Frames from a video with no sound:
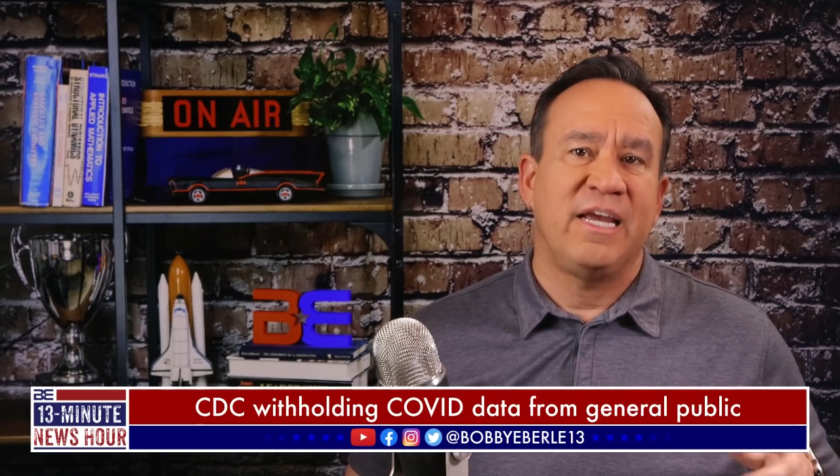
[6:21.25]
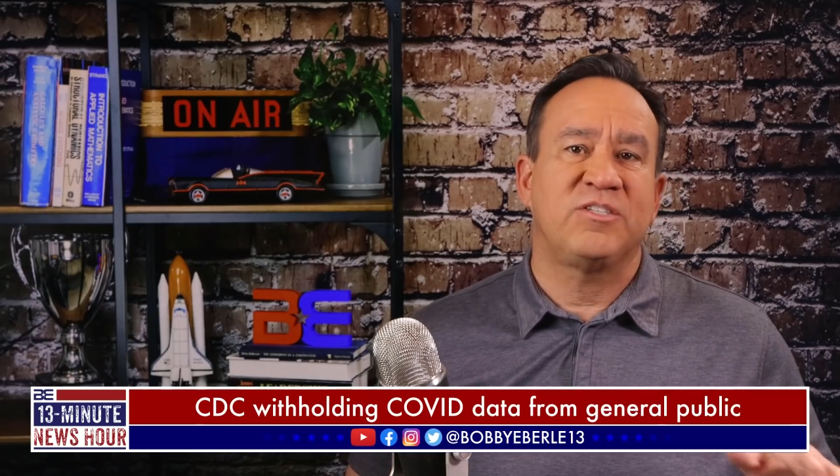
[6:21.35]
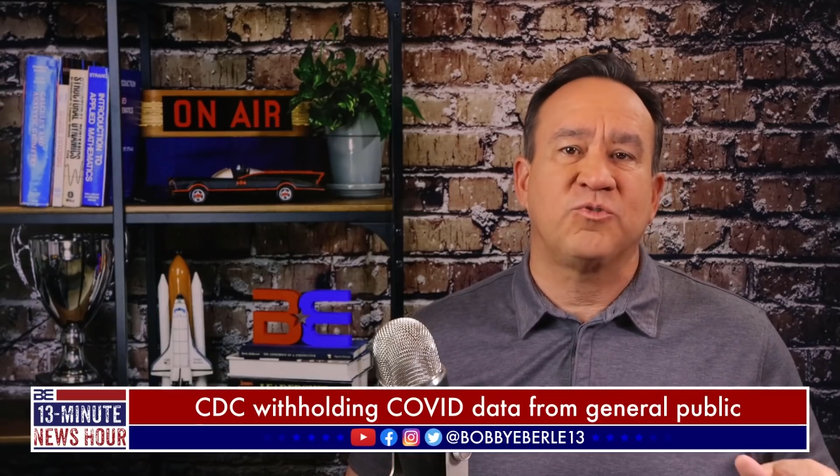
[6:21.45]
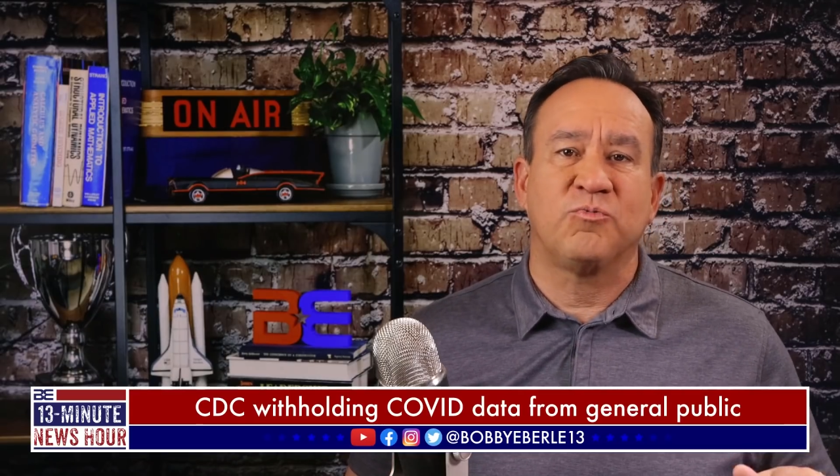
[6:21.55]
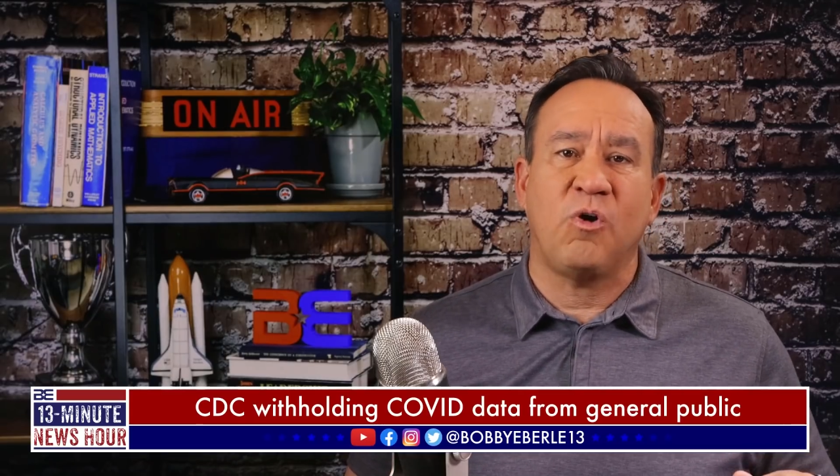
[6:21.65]

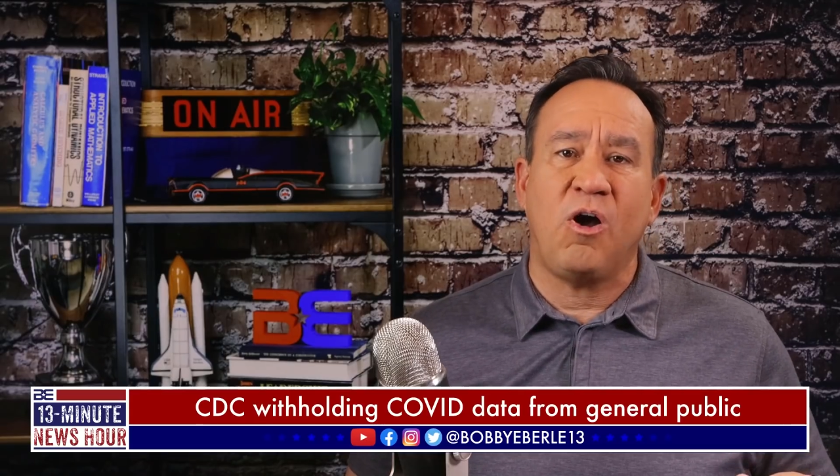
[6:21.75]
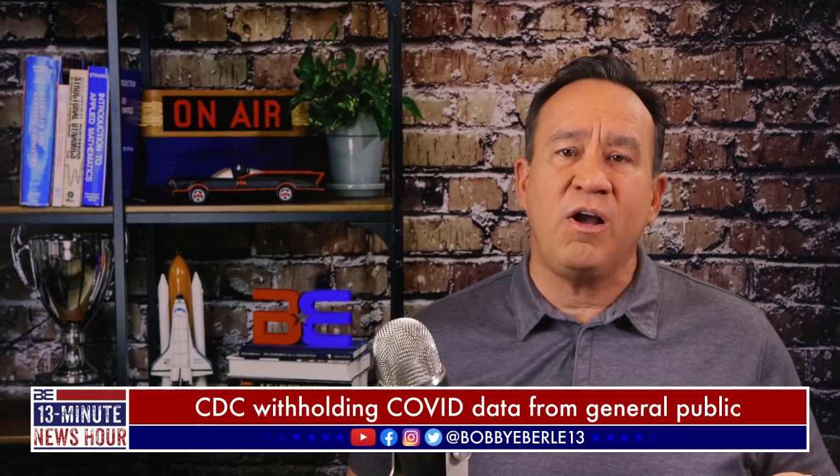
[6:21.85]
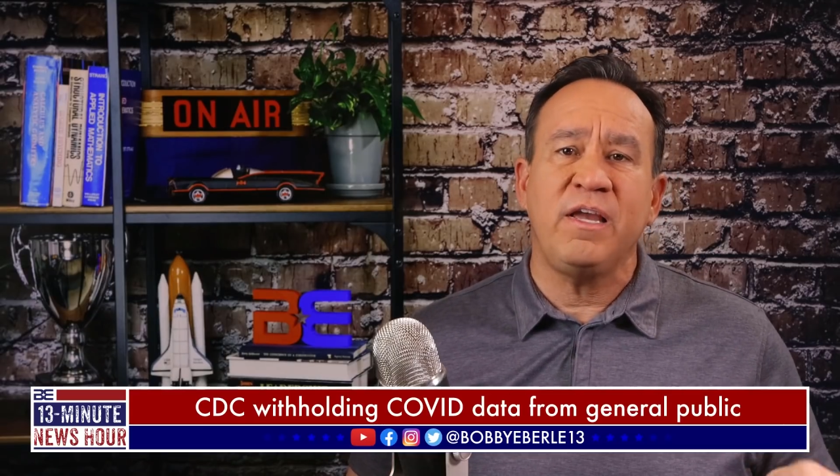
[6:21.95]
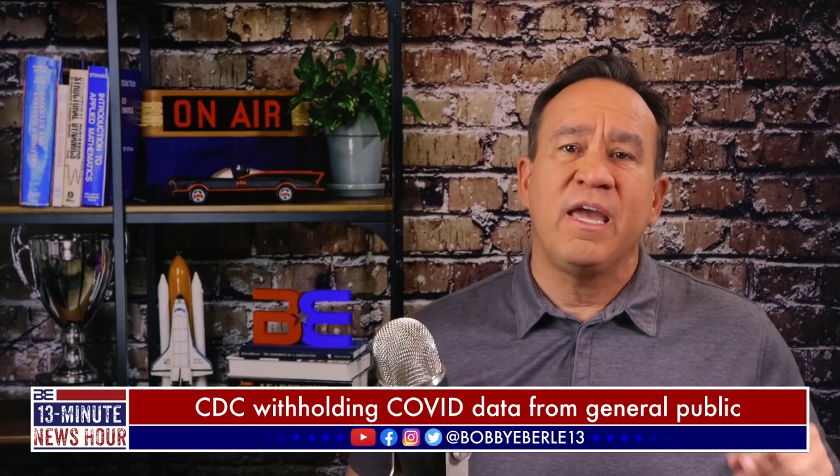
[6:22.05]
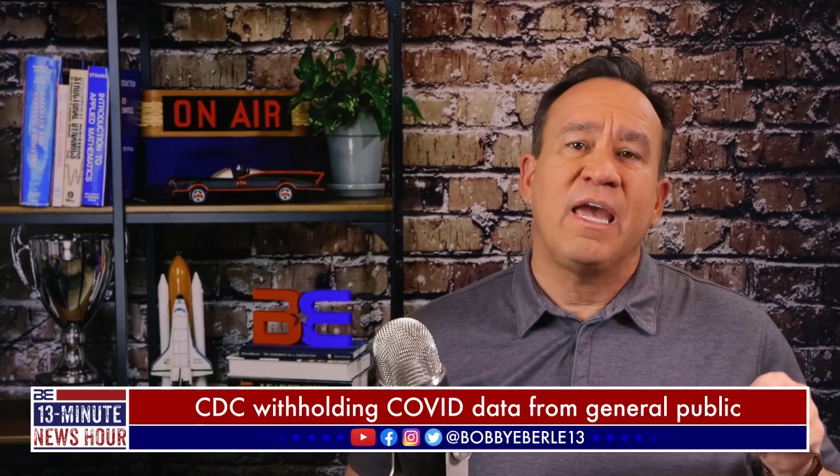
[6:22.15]
It's
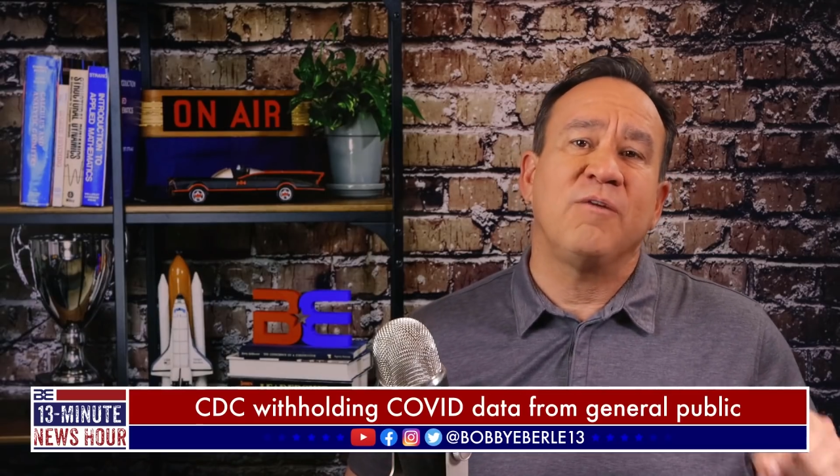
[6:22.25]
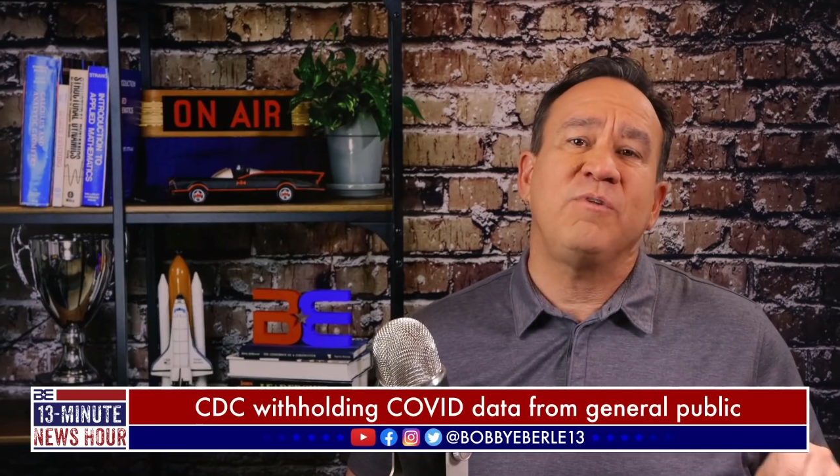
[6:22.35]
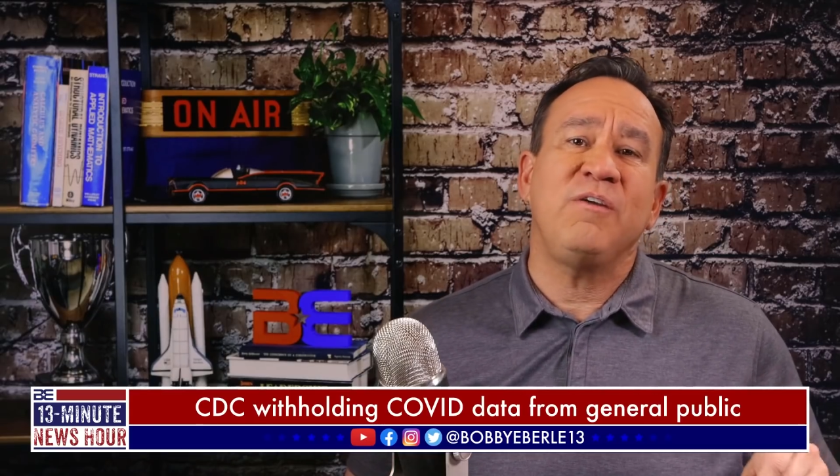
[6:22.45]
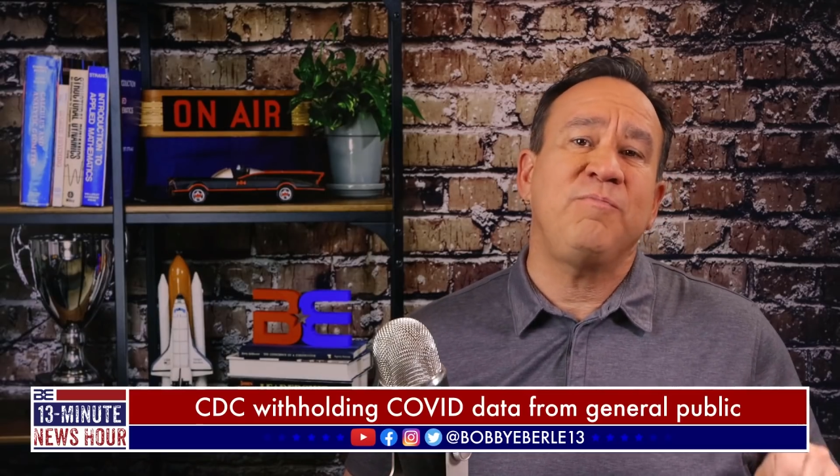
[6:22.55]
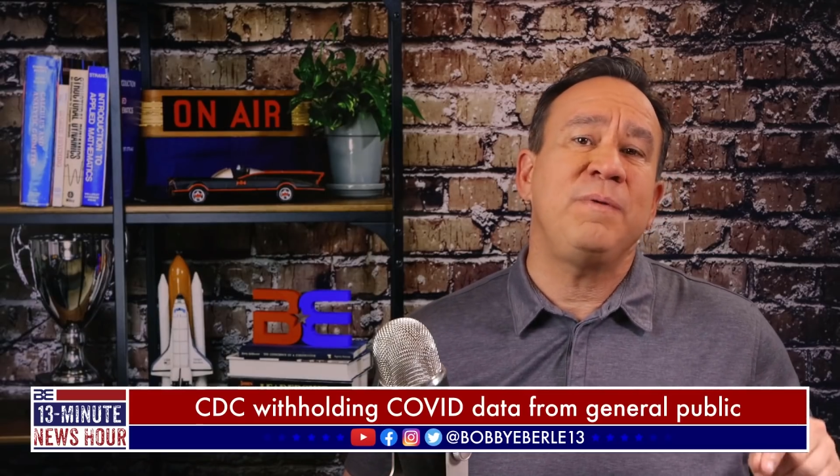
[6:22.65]
wrong, and we have